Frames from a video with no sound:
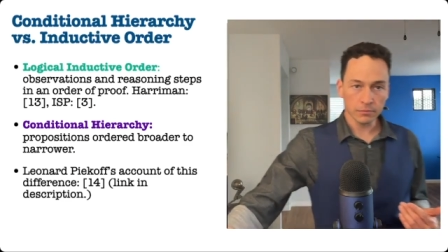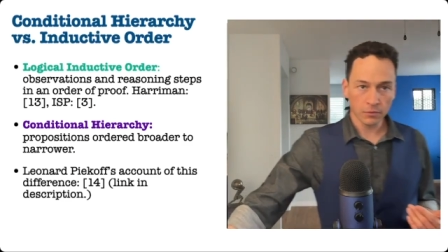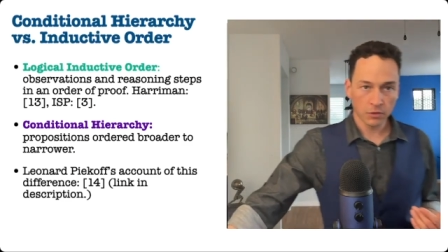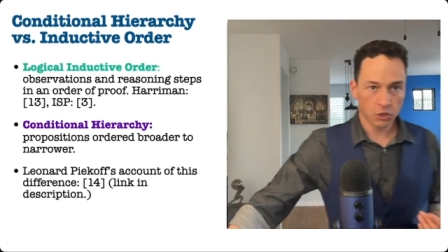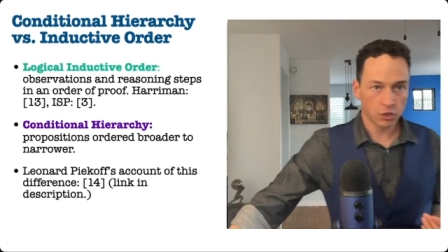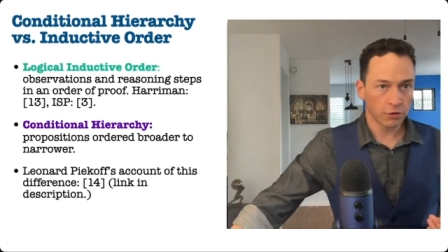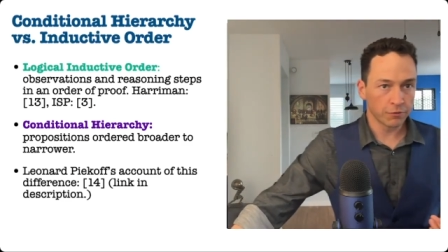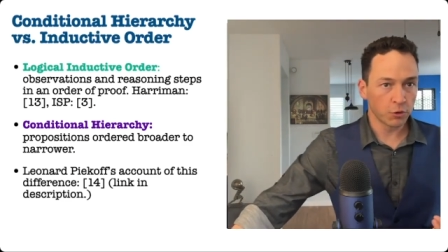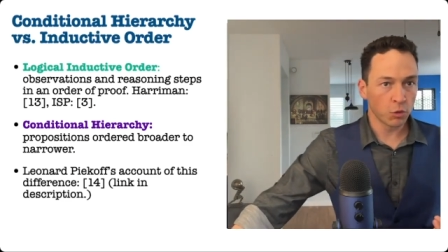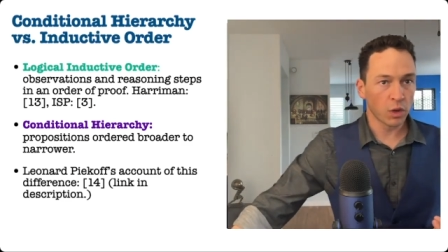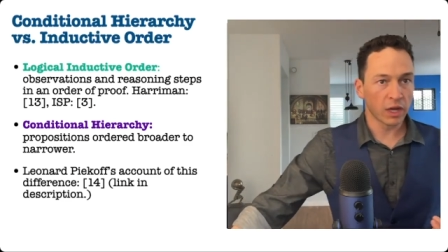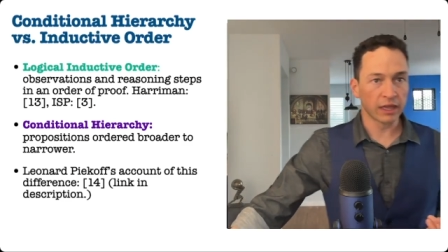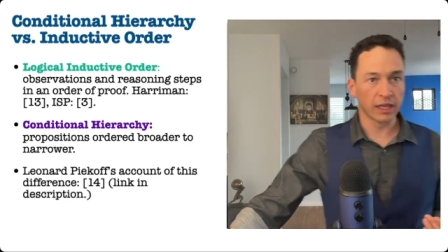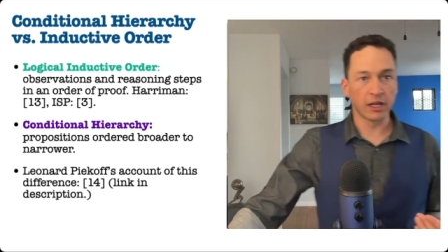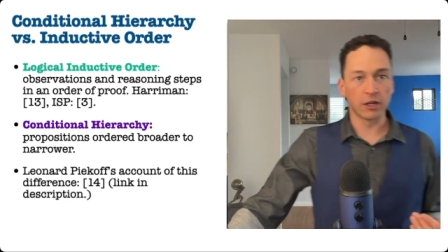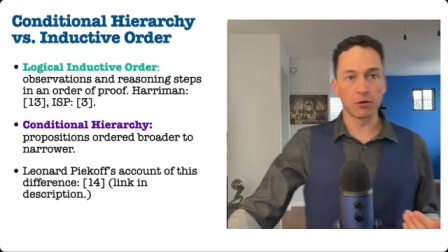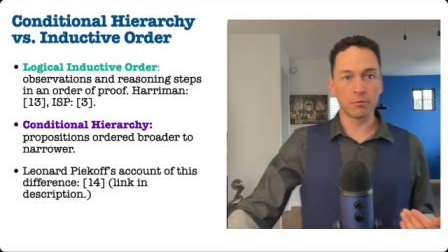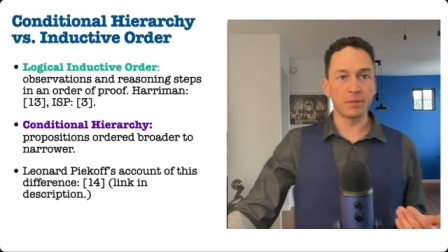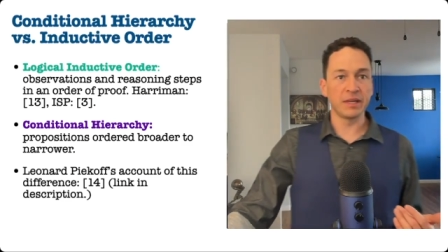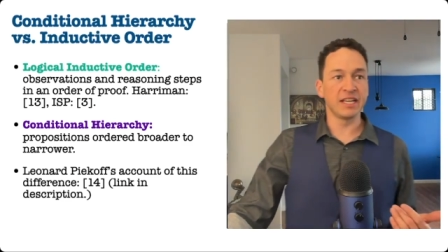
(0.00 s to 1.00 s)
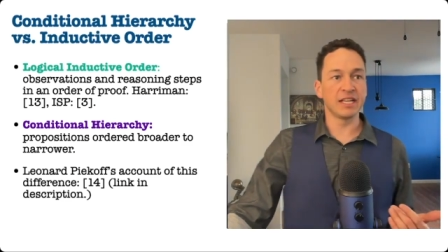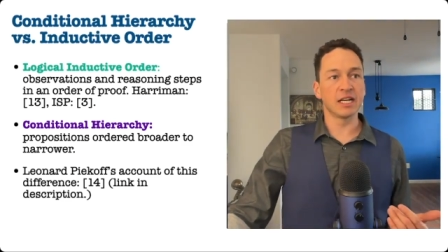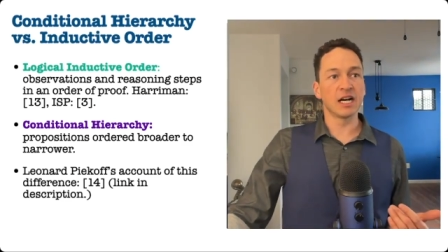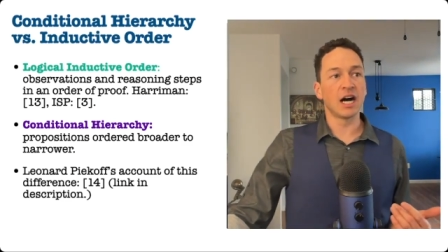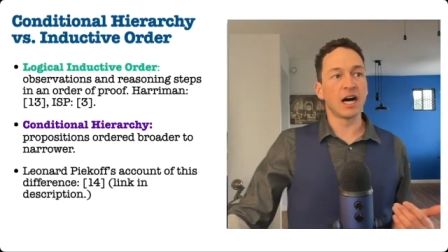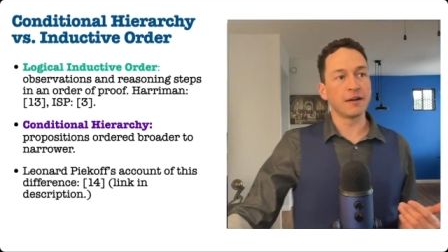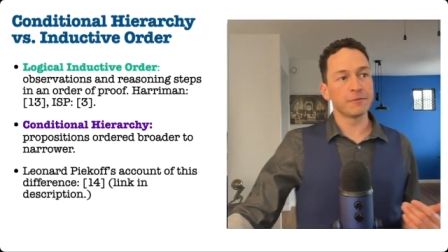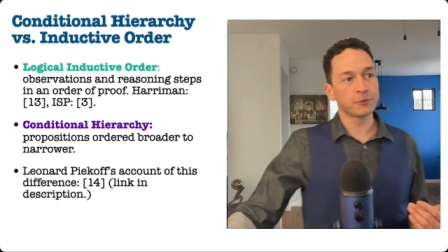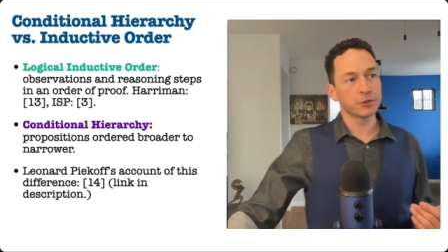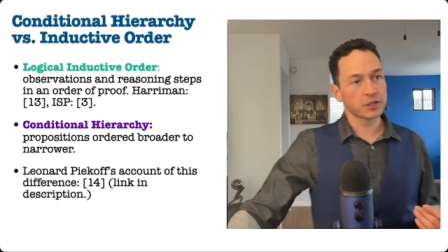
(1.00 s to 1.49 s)
So if you want Leonard
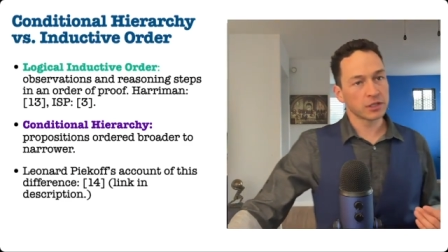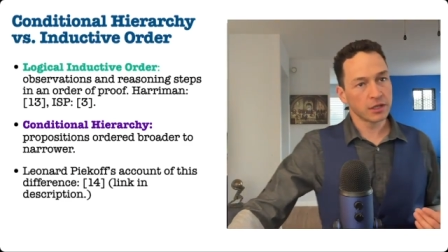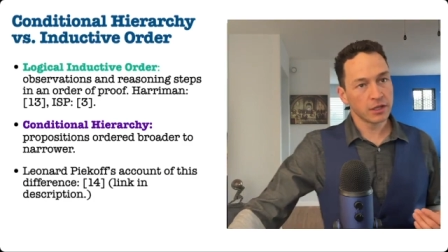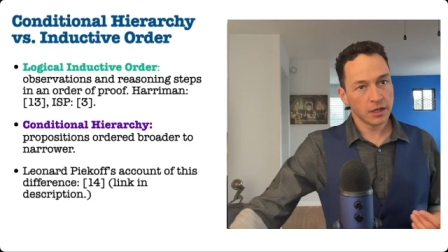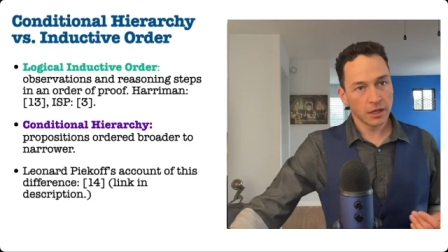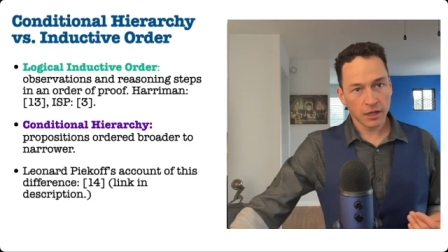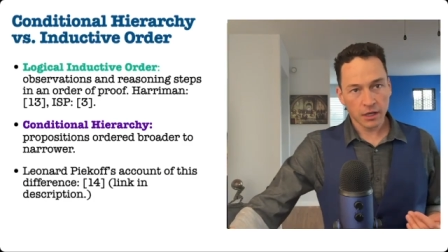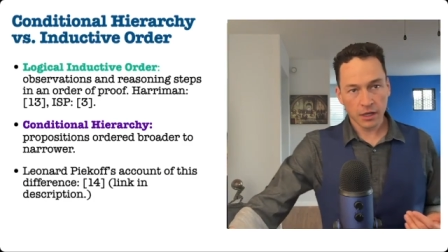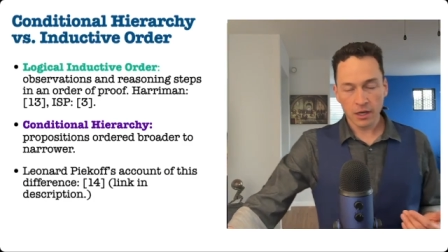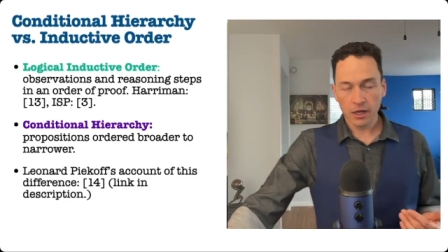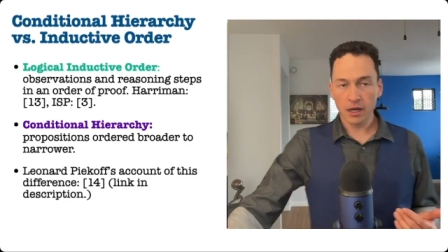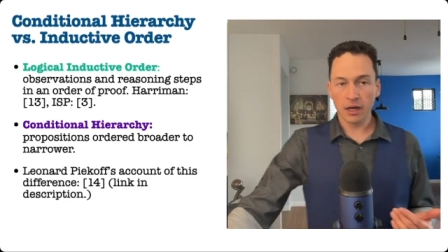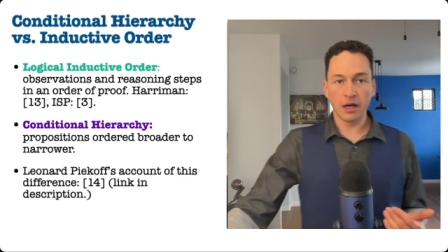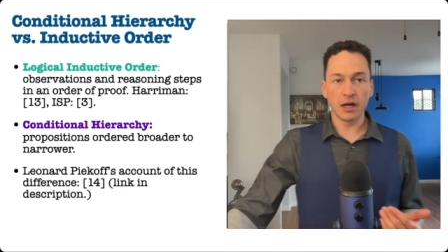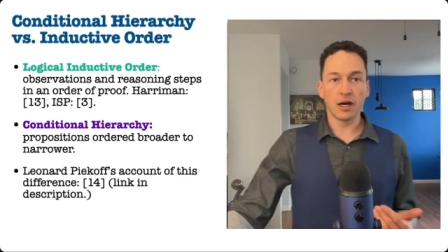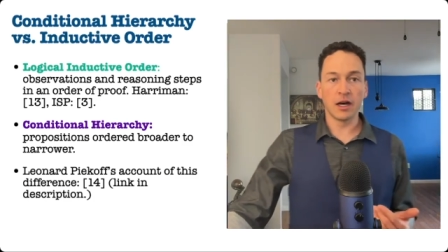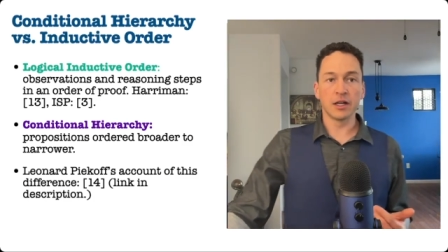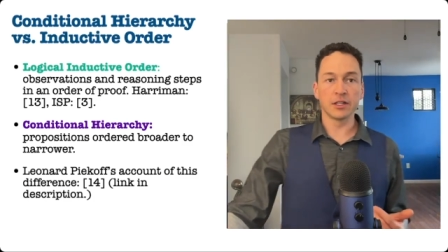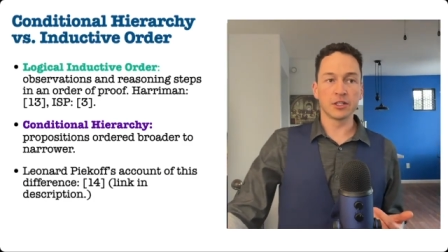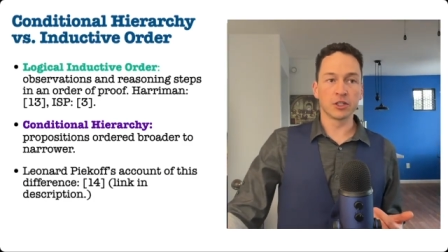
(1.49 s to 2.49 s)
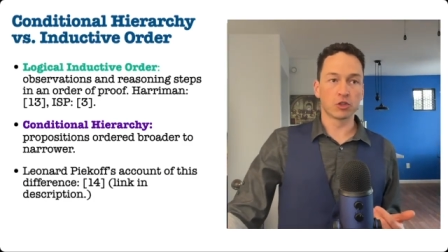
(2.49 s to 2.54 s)
Peikoff's uh,